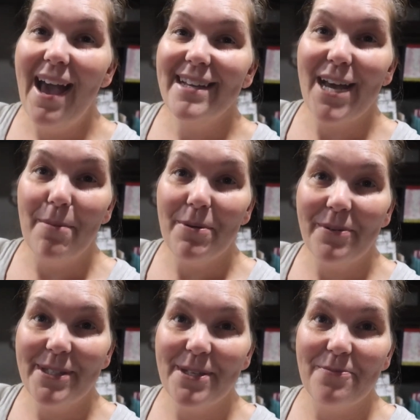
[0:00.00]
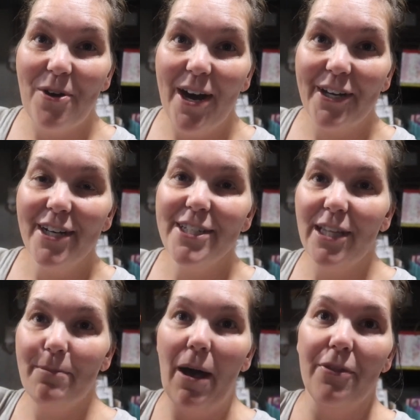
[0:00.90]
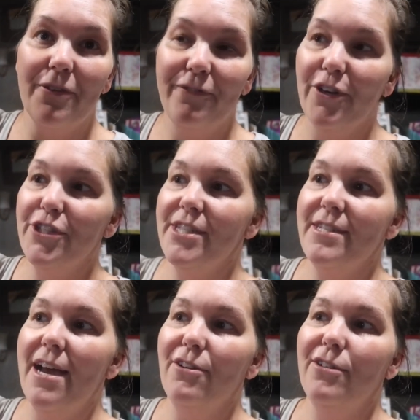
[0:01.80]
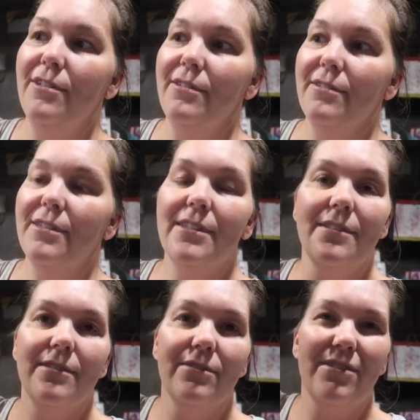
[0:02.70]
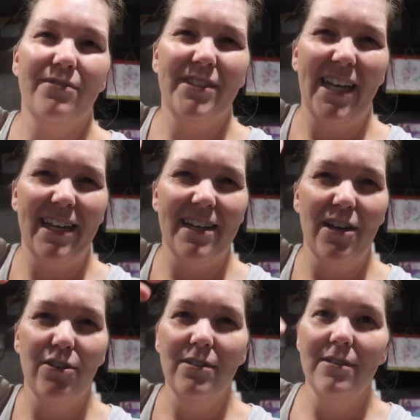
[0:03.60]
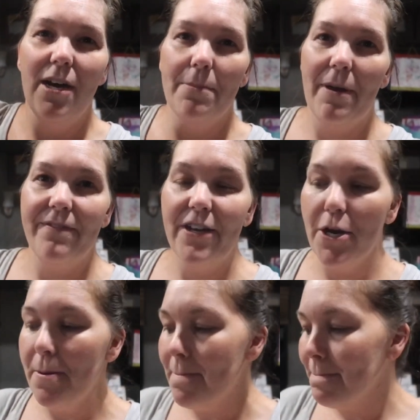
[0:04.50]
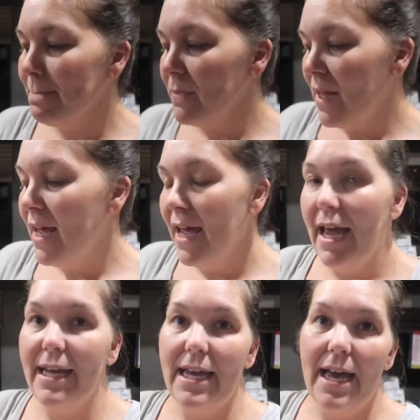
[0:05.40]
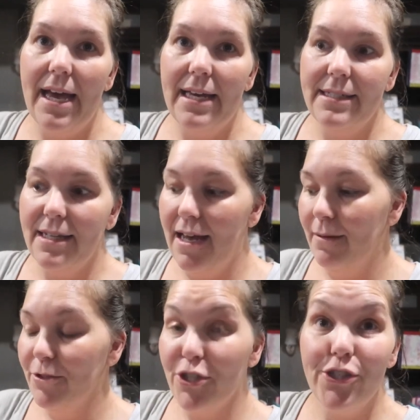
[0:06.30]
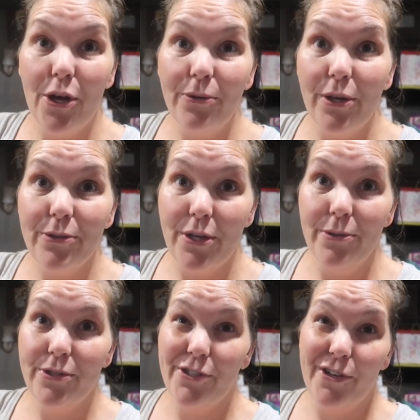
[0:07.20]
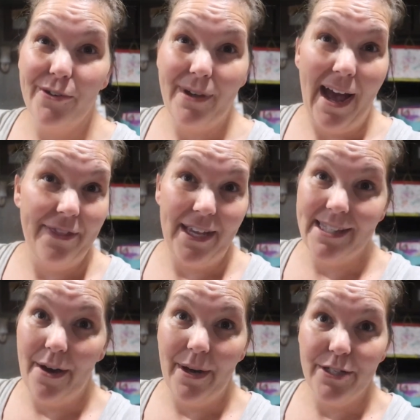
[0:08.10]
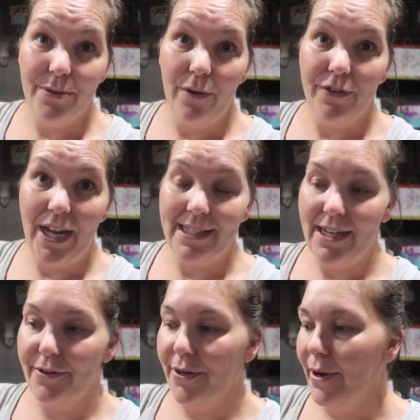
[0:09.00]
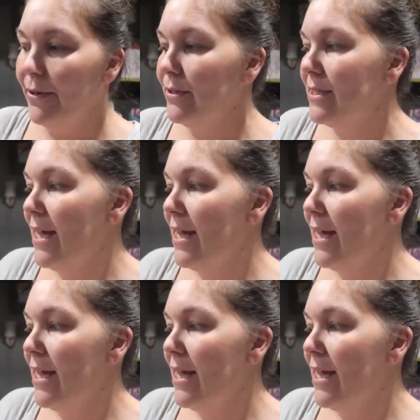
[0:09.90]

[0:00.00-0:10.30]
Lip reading: top it with some water till about the first knuckle, second knuckle on my finger. And just soak those oats. That's how I do overnight sourdough oats.